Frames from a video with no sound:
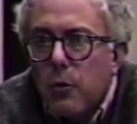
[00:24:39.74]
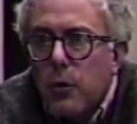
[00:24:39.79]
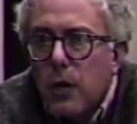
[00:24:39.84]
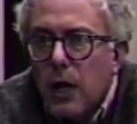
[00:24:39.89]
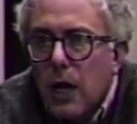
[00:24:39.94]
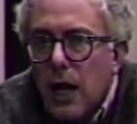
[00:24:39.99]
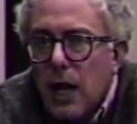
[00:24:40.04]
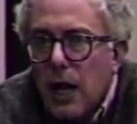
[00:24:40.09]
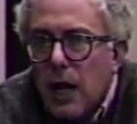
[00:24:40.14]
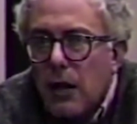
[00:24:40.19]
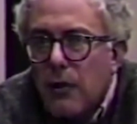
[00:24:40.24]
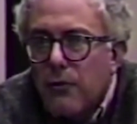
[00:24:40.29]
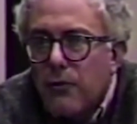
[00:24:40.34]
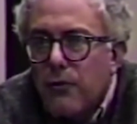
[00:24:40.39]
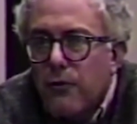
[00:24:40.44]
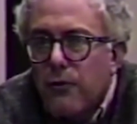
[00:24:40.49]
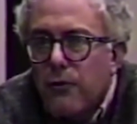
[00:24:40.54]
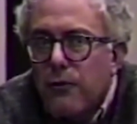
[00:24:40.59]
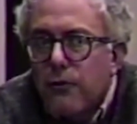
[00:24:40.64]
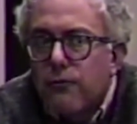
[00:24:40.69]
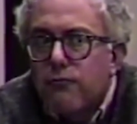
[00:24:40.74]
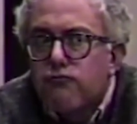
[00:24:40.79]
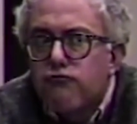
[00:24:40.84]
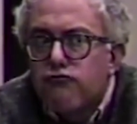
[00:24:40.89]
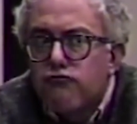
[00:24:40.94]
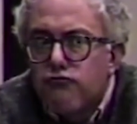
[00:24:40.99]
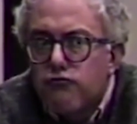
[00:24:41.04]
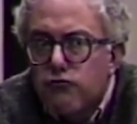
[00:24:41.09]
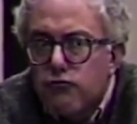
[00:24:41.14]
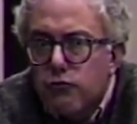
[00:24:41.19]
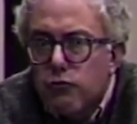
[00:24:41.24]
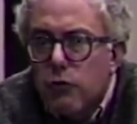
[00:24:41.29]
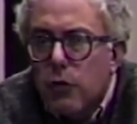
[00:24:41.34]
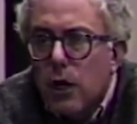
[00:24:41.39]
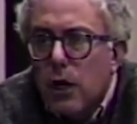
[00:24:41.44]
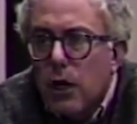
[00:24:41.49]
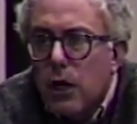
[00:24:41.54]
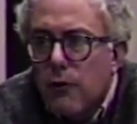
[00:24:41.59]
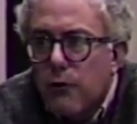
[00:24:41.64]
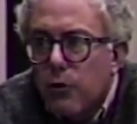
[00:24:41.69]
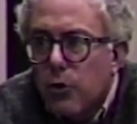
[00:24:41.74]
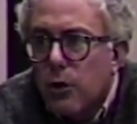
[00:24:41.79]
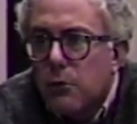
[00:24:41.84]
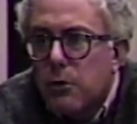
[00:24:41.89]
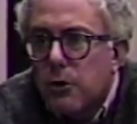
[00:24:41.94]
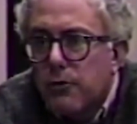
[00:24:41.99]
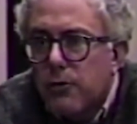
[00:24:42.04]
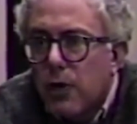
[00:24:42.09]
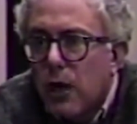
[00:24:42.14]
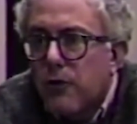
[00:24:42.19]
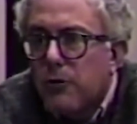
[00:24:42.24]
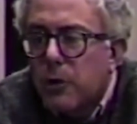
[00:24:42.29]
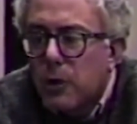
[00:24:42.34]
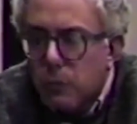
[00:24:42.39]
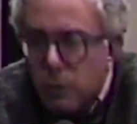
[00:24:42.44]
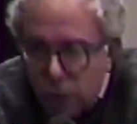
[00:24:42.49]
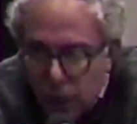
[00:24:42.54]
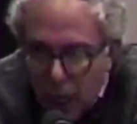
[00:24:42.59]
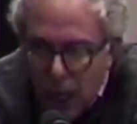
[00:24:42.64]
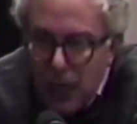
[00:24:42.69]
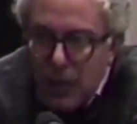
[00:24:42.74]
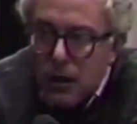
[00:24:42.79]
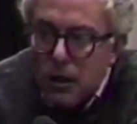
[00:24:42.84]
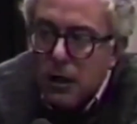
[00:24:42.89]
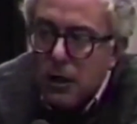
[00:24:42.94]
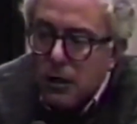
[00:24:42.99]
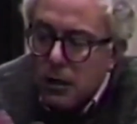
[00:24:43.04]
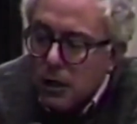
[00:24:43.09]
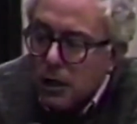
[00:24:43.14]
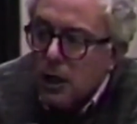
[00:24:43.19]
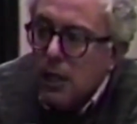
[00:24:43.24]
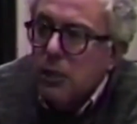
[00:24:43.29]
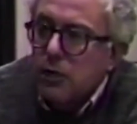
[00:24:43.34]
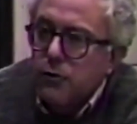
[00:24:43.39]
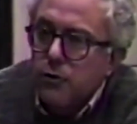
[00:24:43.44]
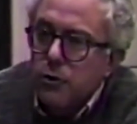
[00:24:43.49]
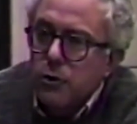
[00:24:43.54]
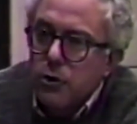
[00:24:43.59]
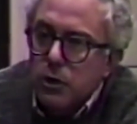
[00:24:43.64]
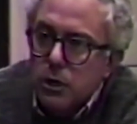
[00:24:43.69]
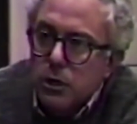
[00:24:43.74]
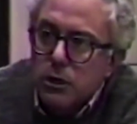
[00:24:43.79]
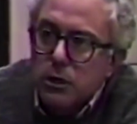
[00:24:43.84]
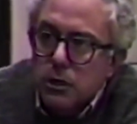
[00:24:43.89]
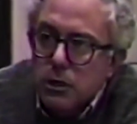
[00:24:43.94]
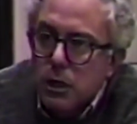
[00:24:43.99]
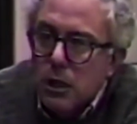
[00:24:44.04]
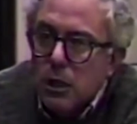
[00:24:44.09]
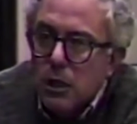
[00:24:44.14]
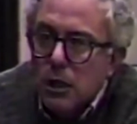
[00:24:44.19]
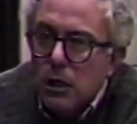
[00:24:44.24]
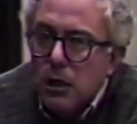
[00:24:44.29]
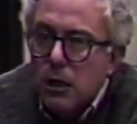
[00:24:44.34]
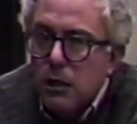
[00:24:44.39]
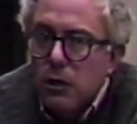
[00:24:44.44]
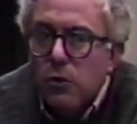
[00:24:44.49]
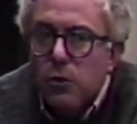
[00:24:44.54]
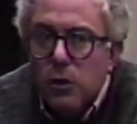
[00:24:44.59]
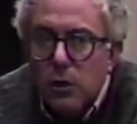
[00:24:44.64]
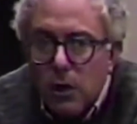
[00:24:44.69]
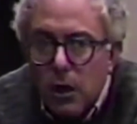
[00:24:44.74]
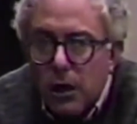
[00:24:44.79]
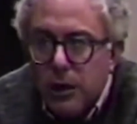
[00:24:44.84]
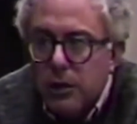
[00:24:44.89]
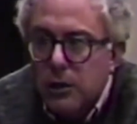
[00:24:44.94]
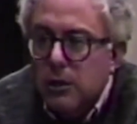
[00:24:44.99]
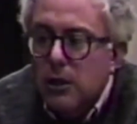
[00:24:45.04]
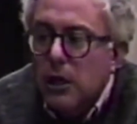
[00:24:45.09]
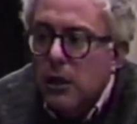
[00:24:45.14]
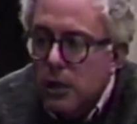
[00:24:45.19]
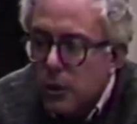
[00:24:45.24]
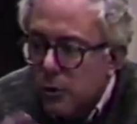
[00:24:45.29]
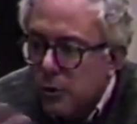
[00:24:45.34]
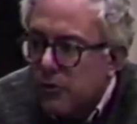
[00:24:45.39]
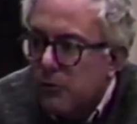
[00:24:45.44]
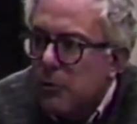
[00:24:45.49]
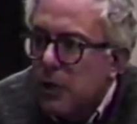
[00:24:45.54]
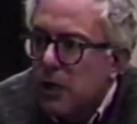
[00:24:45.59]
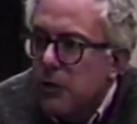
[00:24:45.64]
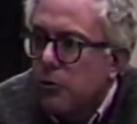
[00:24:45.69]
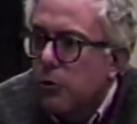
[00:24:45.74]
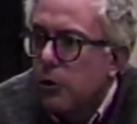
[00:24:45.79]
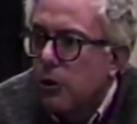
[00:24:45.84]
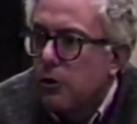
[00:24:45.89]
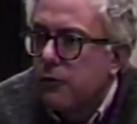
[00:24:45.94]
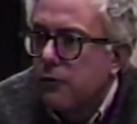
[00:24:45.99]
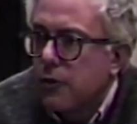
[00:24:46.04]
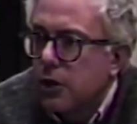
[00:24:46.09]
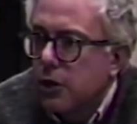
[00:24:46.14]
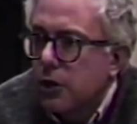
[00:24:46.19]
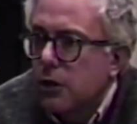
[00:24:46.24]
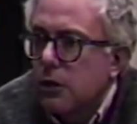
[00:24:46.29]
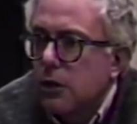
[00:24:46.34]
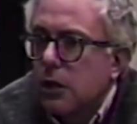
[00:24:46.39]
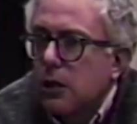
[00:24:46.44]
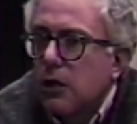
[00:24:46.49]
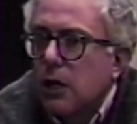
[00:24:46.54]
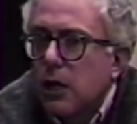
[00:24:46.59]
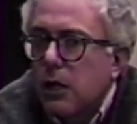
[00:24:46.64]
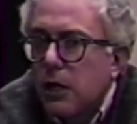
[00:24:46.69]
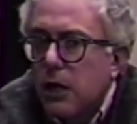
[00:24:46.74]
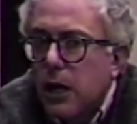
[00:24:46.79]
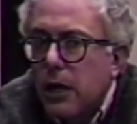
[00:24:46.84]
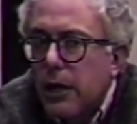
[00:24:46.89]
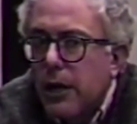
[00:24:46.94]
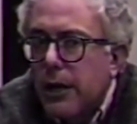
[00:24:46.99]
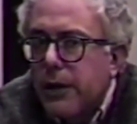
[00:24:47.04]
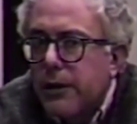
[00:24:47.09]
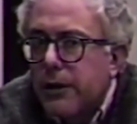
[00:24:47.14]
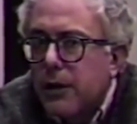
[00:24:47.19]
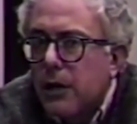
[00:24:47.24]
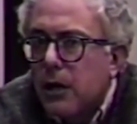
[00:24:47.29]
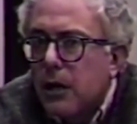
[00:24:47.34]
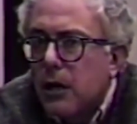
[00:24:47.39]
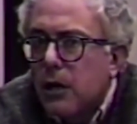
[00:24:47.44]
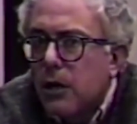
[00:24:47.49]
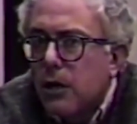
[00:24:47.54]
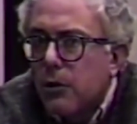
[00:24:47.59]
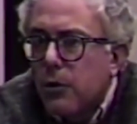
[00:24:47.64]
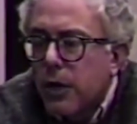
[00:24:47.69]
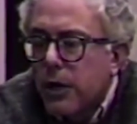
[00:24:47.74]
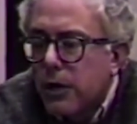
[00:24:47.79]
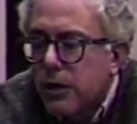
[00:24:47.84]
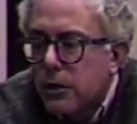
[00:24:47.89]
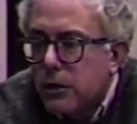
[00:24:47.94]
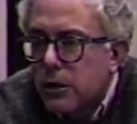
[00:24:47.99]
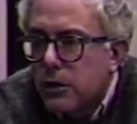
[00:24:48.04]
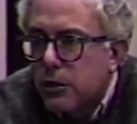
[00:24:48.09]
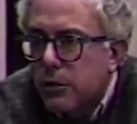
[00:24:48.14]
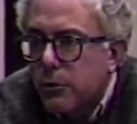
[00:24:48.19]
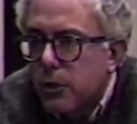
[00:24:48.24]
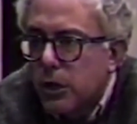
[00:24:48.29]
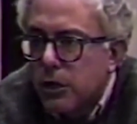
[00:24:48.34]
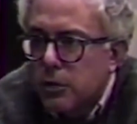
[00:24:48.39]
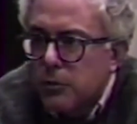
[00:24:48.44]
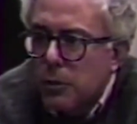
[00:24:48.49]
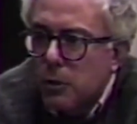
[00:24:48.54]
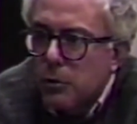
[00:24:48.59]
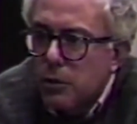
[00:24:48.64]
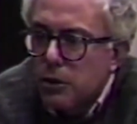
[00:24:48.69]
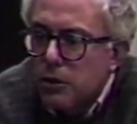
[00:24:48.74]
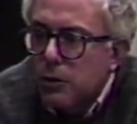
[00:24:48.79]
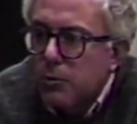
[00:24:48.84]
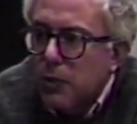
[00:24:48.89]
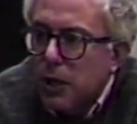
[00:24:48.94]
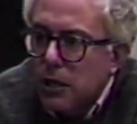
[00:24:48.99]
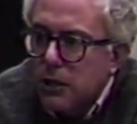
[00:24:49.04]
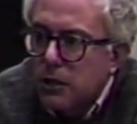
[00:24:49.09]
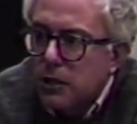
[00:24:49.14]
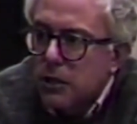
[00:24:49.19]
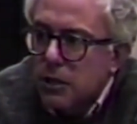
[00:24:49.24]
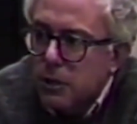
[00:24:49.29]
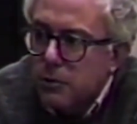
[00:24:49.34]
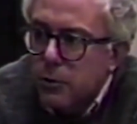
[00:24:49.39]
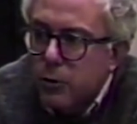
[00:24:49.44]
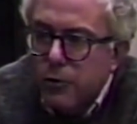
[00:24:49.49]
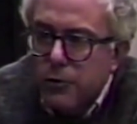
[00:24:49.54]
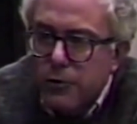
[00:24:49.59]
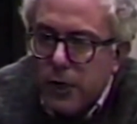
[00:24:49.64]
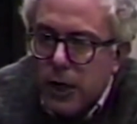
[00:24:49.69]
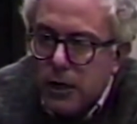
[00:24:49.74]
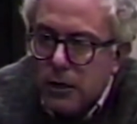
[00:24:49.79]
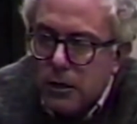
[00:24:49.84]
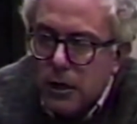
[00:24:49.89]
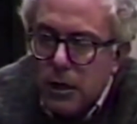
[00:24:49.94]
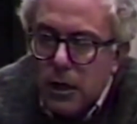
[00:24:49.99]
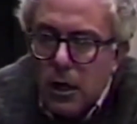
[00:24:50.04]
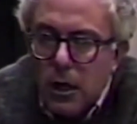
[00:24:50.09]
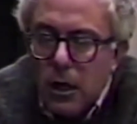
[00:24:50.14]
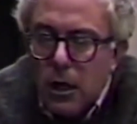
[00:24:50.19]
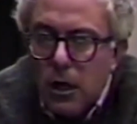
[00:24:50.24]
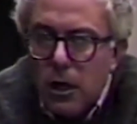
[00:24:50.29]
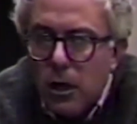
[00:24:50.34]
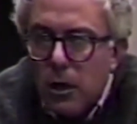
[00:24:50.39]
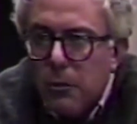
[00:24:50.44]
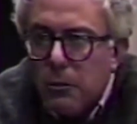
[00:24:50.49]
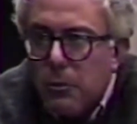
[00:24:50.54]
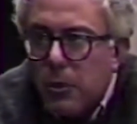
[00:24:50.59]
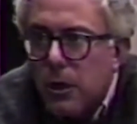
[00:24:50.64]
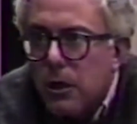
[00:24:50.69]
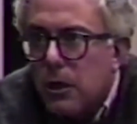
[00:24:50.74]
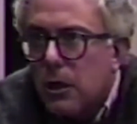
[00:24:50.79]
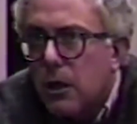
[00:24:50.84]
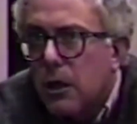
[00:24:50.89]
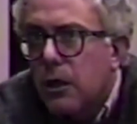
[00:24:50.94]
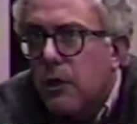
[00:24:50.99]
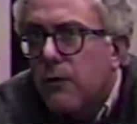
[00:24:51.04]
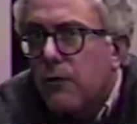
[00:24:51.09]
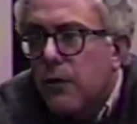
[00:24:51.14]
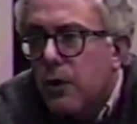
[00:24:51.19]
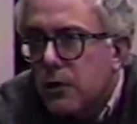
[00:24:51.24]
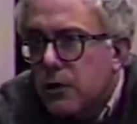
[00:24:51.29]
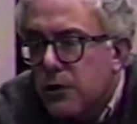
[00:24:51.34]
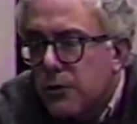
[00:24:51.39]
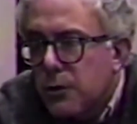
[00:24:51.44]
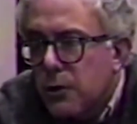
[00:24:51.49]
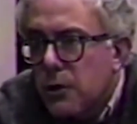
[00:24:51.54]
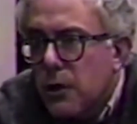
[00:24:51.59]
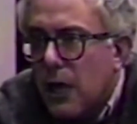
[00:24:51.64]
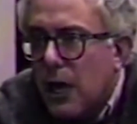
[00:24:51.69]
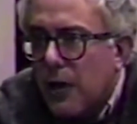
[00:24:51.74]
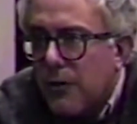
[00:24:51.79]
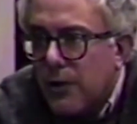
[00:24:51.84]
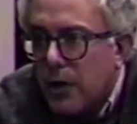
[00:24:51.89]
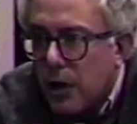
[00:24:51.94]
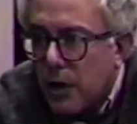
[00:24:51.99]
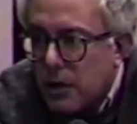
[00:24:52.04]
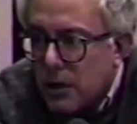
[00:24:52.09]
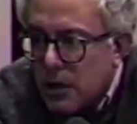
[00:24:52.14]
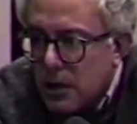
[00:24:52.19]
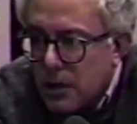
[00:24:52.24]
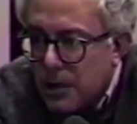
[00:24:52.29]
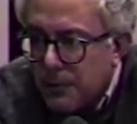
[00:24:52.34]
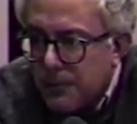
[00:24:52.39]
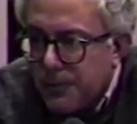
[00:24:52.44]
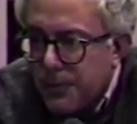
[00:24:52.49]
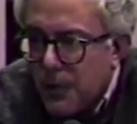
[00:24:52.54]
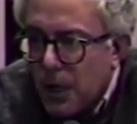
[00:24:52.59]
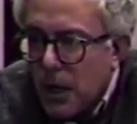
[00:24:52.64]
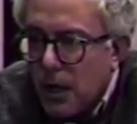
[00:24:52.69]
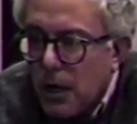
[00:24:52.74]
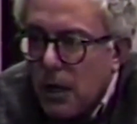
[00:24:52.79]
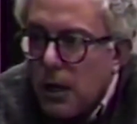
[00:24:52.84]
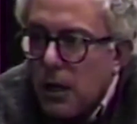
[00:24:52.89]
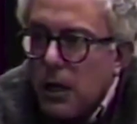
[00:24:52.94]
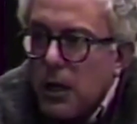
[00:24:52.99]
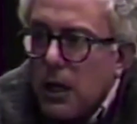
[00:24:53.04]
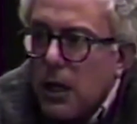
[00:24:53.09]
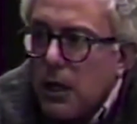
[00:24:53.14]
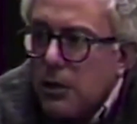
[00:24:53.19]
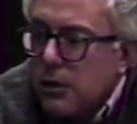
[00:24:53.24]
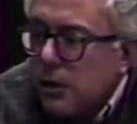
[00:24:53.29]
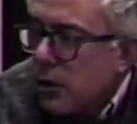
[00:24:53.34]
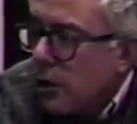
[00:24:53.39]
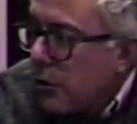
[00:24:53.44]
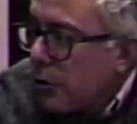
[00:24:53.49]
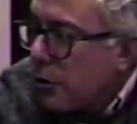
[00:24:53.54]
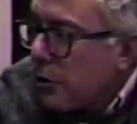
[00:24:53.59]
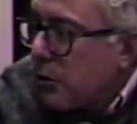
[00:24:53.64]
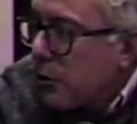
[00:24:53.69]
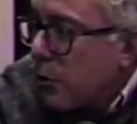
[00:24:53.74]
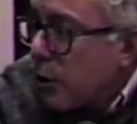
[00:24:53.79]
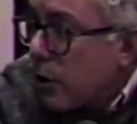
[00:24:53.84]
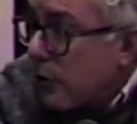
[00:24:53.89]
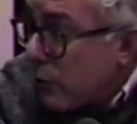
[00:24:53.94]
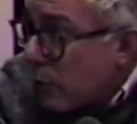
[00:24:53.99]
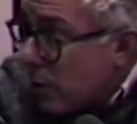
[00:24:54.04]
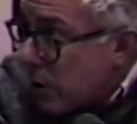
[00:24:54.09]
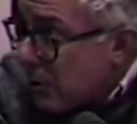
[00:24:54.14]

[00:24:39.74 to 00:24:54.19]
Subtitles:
We have a form of government, which I think in the last few years, in all honesty, I think we've made more efficient and created a situation by which the process can move faster. But first of all, you have an idea. It has to go through the Board of